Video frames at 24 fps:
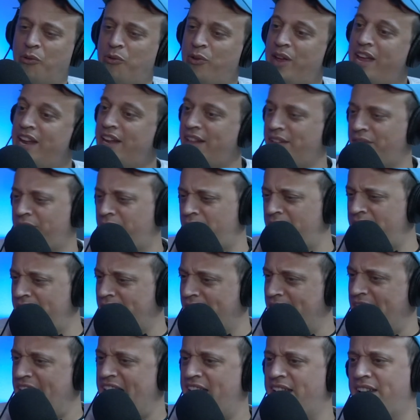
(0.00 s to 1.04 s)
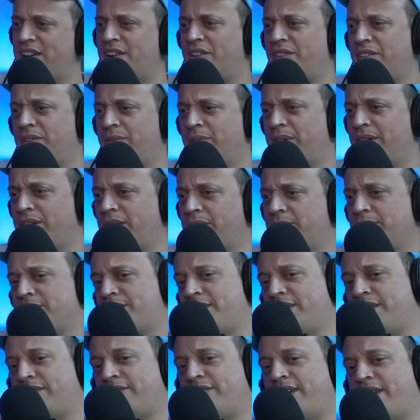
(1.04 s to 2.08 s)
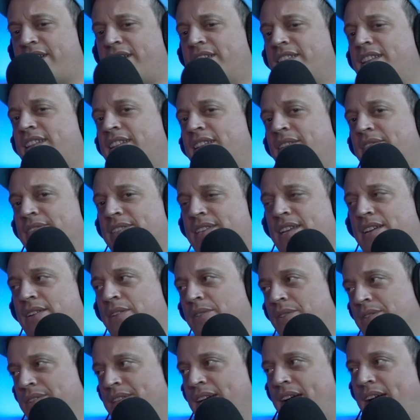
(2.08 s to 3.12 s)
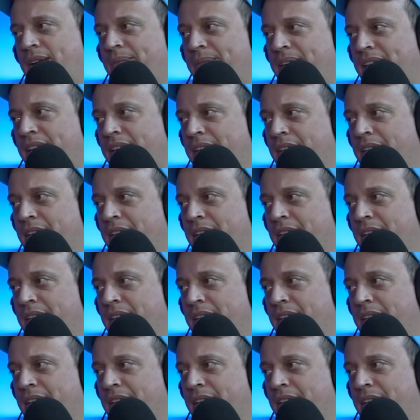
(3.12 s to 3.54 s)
Ritalin, I didn't know that Ritalin was still around. I thought that was like old timey.